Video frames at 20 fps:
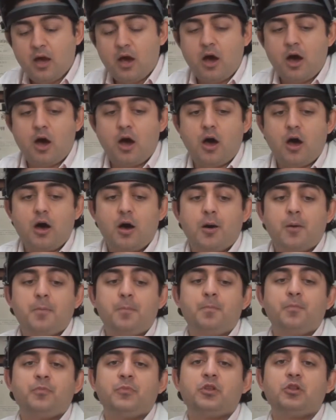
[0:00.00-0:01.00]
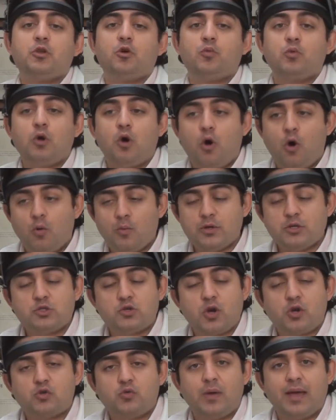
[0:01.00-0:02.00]
we always
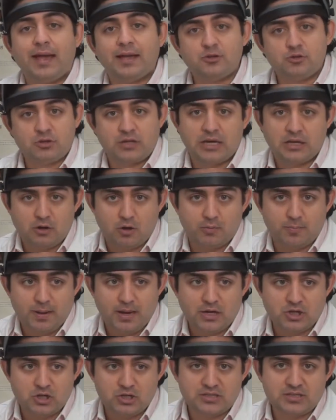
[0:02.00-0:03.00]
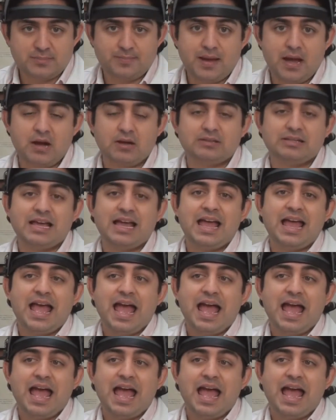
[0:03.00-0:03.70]
try to educate our patients about